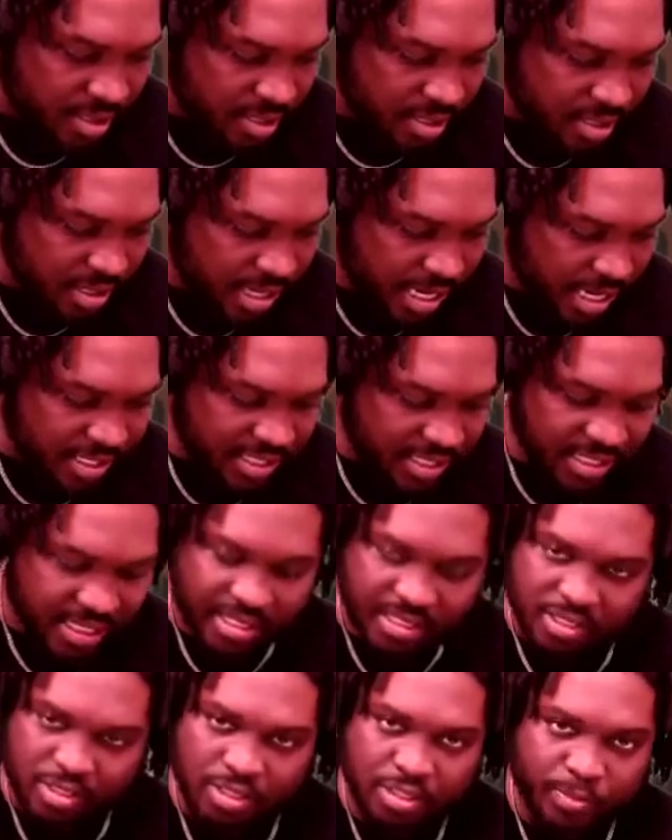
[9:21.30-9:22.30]
I'd say
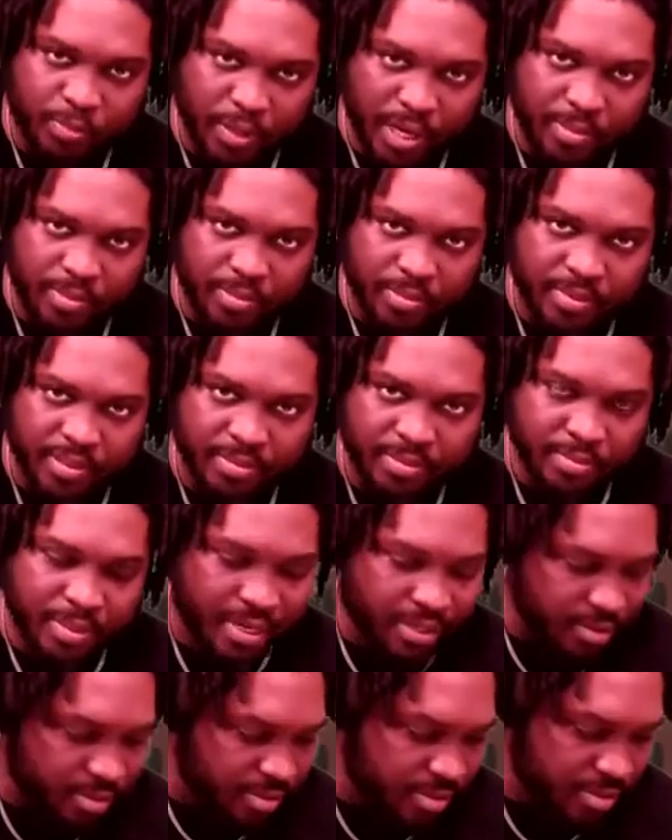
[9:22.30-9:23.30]
this is probably better.